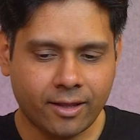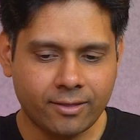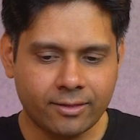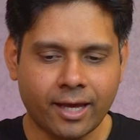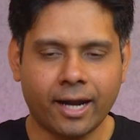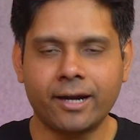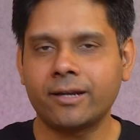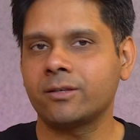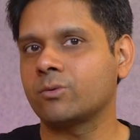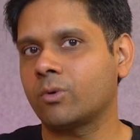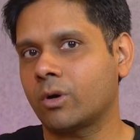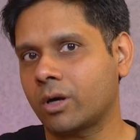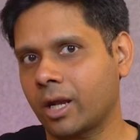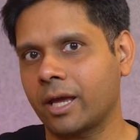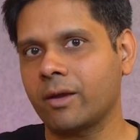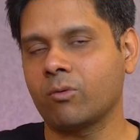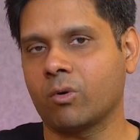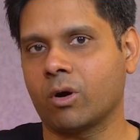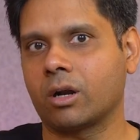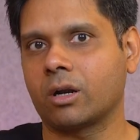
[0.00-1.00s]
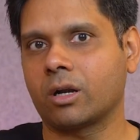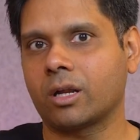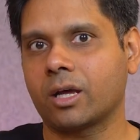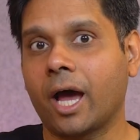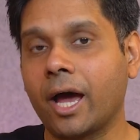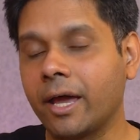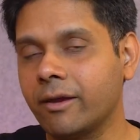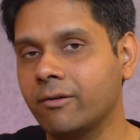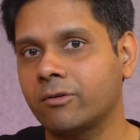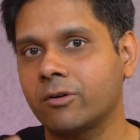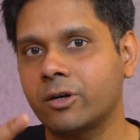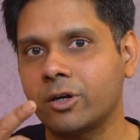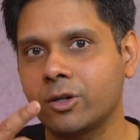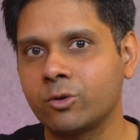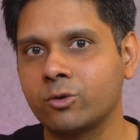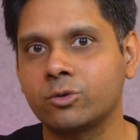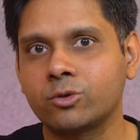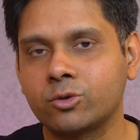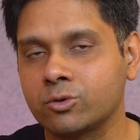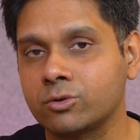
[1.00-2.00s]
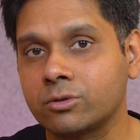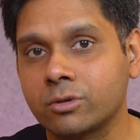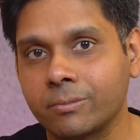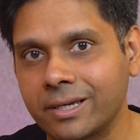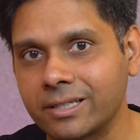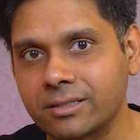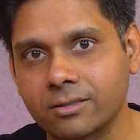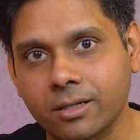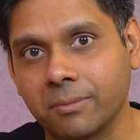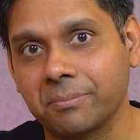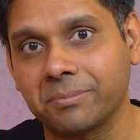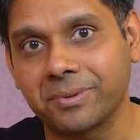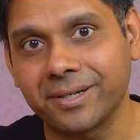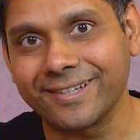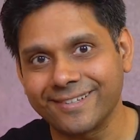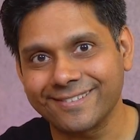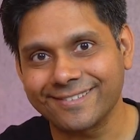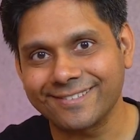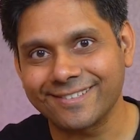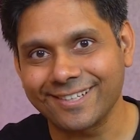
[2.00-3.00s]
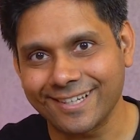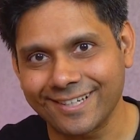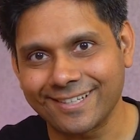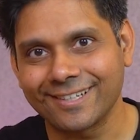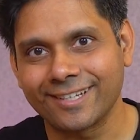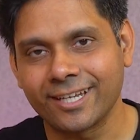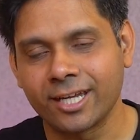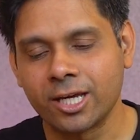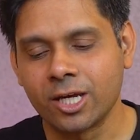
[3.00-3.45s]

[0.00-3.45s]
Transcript: And that is what I want. I want you to choose the best company, right?